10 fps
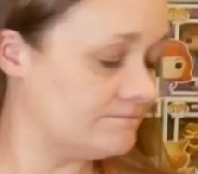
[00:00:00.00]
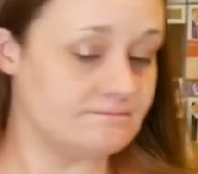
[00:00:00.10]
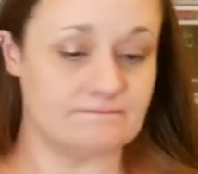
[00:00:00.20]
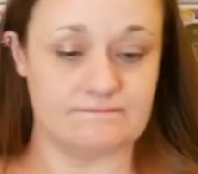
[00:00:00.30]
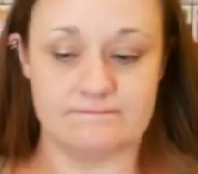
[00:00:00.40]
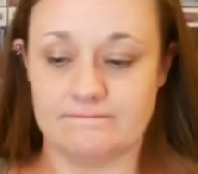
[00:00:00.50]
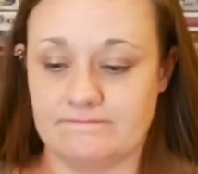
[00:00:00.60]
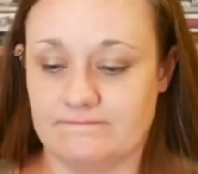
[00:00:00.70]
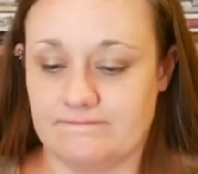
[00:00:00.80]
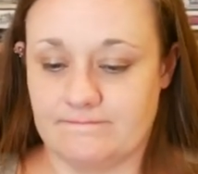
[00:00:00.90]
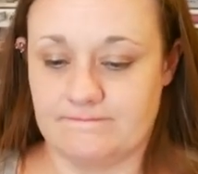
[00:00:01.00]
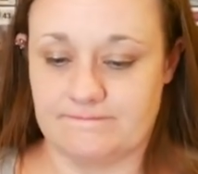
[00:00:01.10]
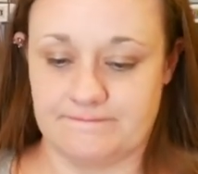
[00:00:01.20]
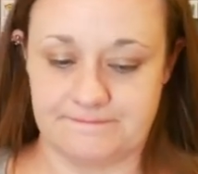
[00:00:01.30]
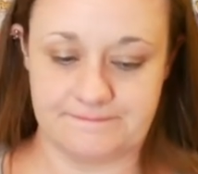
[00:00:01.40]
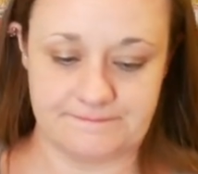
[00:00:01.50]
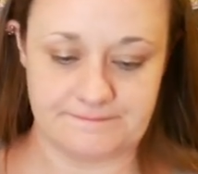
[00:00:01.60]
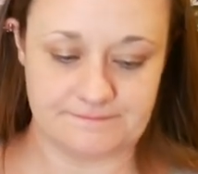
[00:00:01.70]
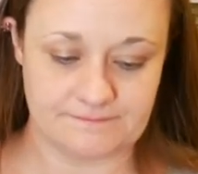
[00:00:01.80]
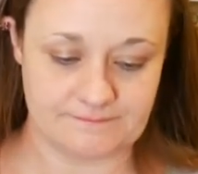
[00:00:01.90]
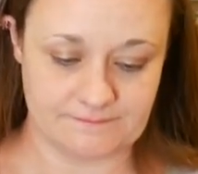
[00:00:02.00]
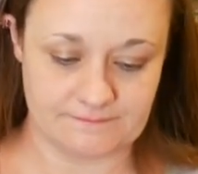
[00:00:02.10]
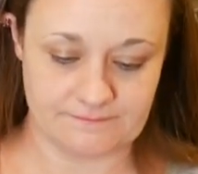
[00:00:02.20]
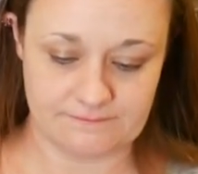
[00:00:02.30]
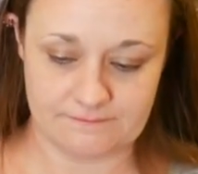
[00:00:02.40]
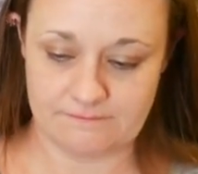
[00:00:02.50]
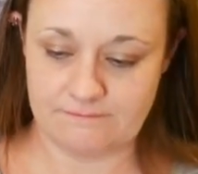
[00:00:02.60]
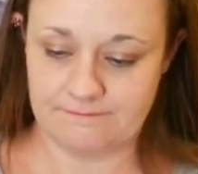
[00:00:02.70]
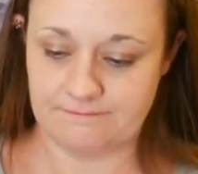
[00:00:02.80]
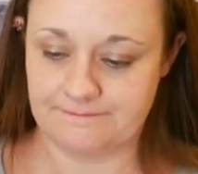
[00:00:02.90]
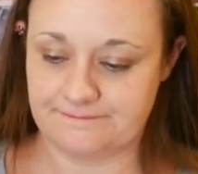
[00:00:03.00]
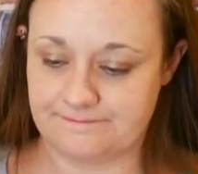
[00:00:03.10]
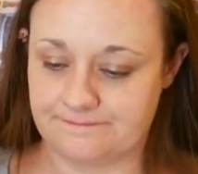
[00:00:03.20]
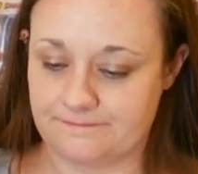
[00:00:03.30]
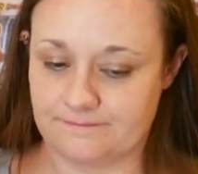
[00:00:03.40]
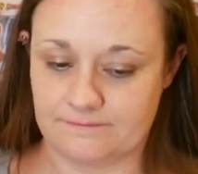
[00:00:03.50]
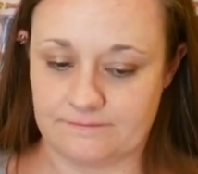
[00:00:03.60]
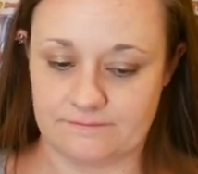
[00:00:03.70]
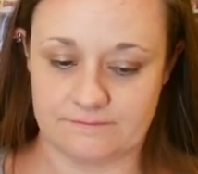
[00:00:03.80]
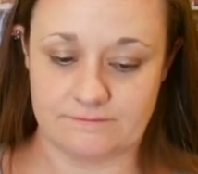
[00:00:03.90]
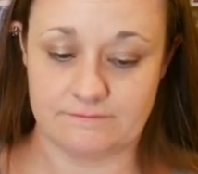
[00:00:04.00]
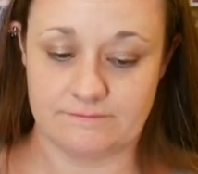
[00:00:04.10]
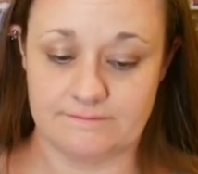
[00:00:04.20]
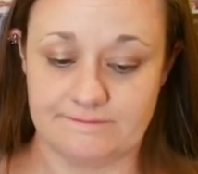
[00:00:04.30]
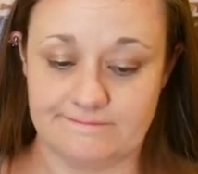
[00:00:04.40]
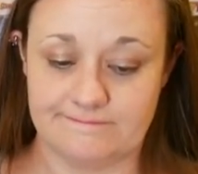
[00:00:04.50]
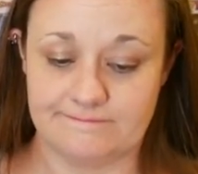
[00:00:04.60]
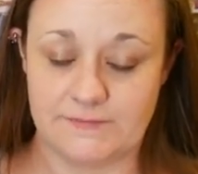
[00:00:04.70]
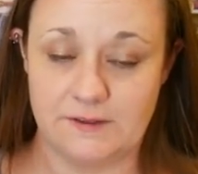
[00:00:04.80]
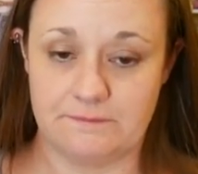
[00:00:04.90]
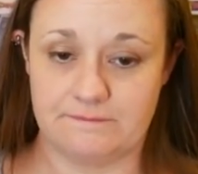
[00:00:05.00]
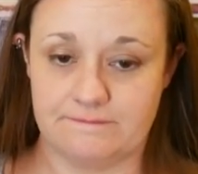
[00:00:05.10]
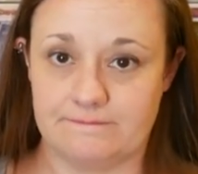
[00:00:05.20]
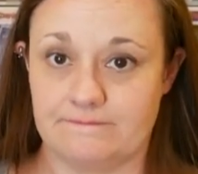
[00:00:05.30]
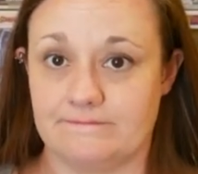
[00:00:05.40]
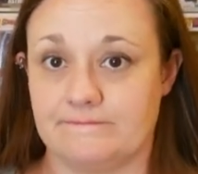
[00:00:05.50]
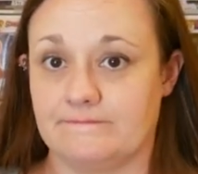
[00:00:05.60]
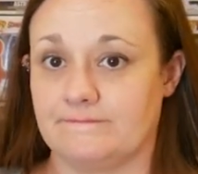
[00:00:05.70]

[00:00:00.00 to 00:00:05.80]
(silent)